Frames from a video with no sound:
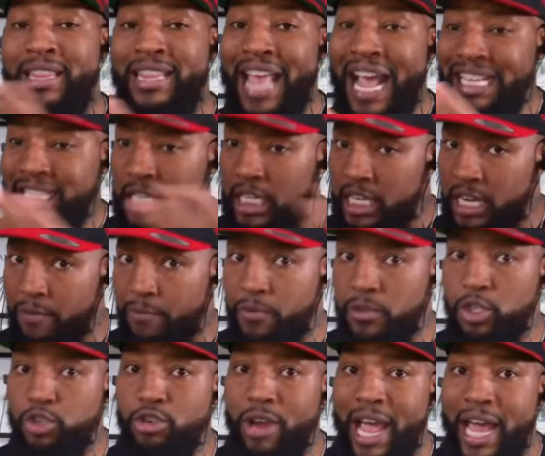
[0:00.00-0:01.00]
That's a
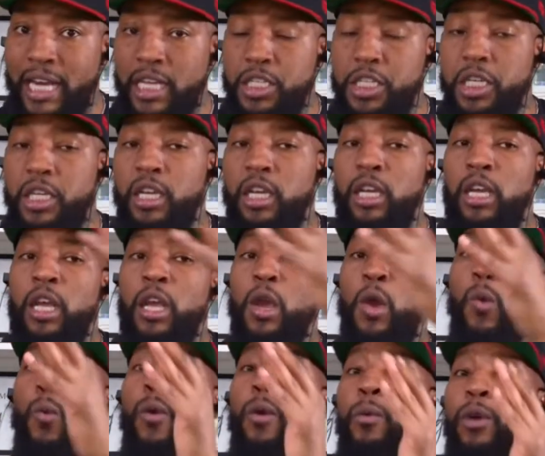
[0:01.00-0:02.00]
different strategy.
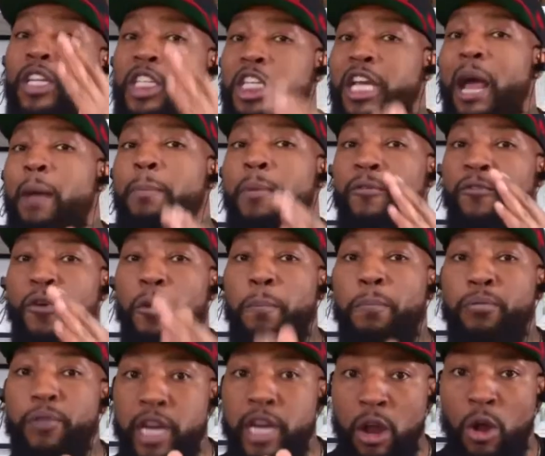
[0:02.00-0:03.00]
When we're shopping for
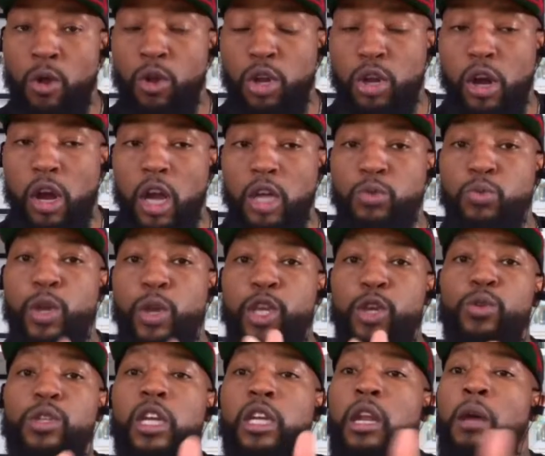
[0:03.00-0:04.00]
pre-owned cars, we're
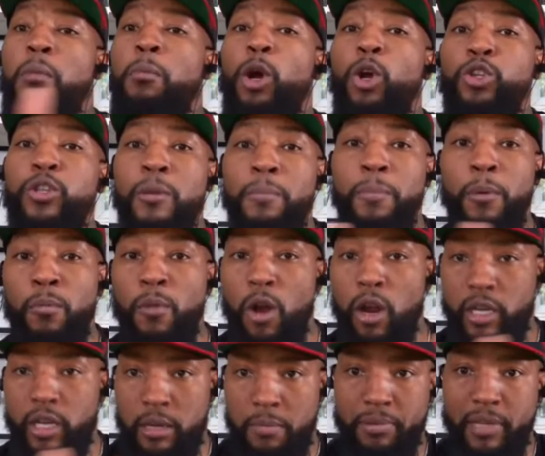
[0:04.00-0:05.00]
using the multiple
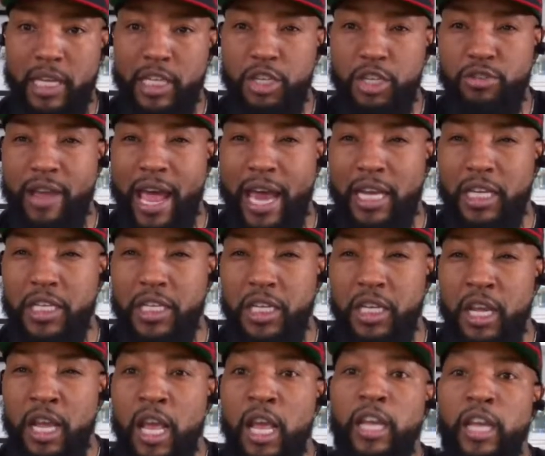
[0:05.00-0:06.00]
marketplace
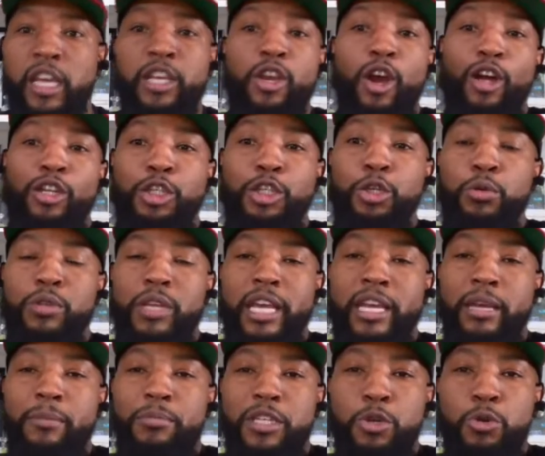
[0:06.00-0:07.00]
strategy. Can y'all
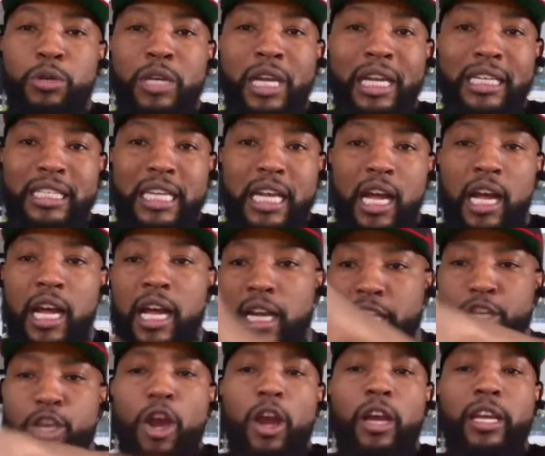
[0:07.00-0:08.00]

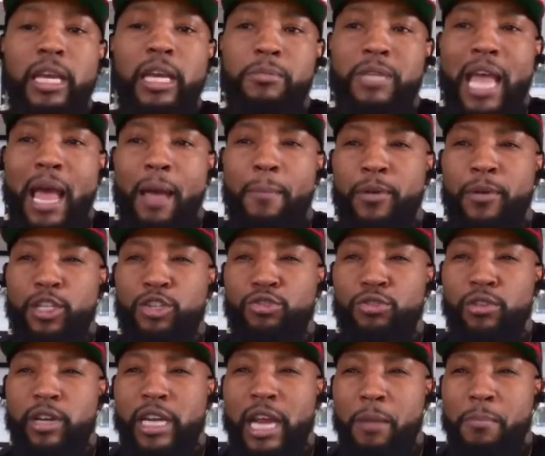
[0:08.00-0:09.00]
keep tapping the
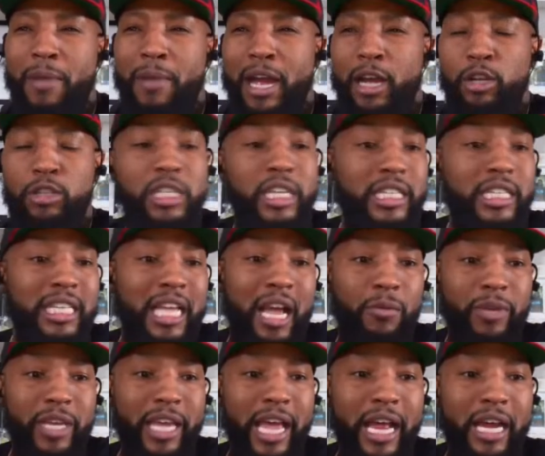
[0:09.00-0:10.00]
screen? Everybody on
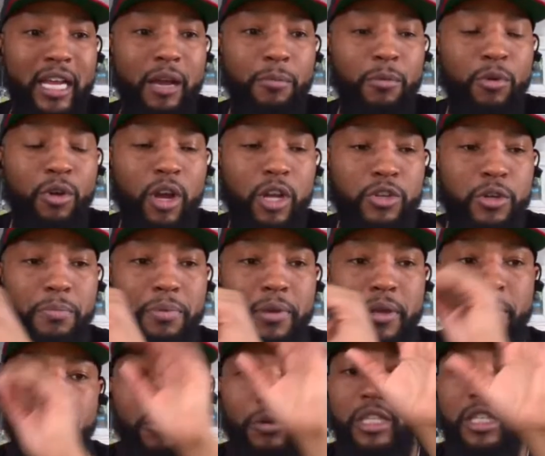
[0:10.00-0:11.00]
TikTok, we got a couple hundred
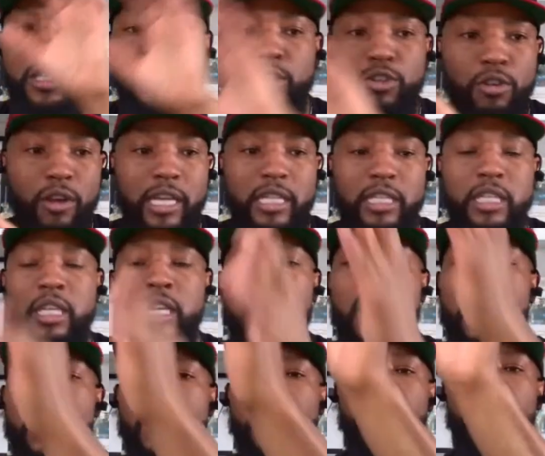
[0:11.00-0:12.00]
people. This is crazy.
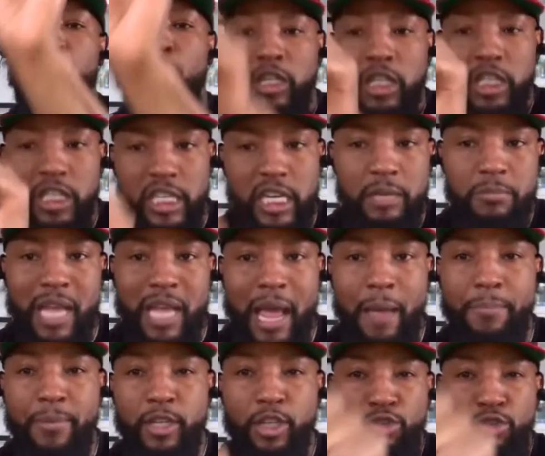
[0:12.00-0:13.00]
Could y'all just keep
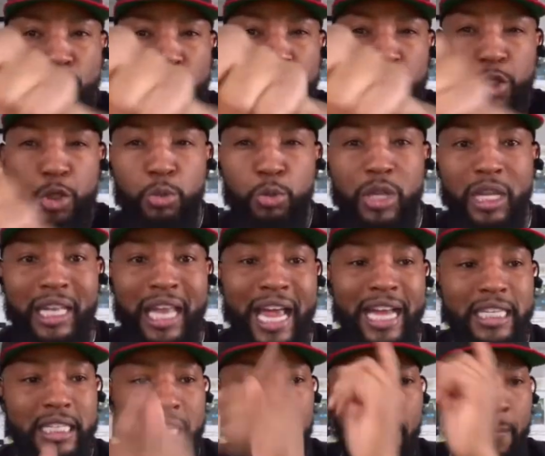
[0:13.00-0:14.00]
tapping the screen, shoot the
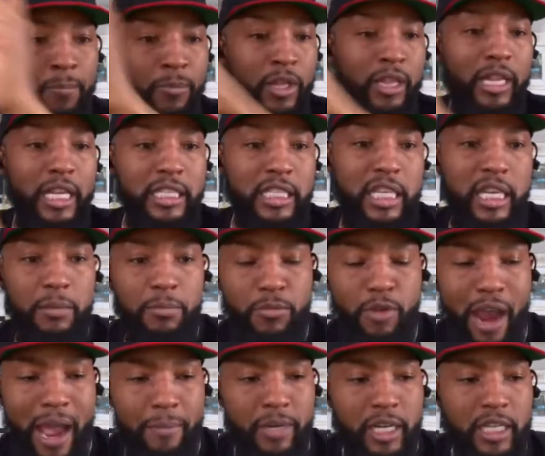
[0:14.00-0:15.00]
likes up? Let's keep
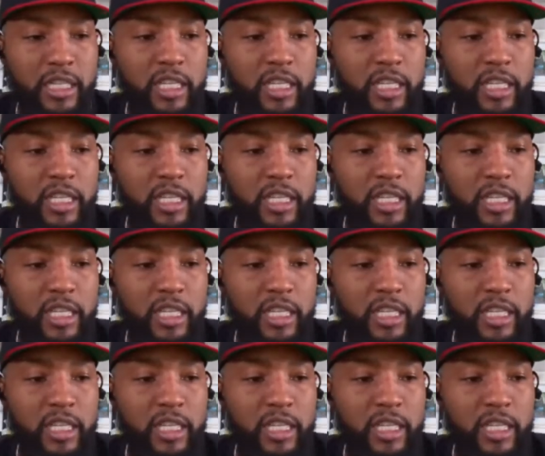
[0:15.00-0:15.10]
grabbing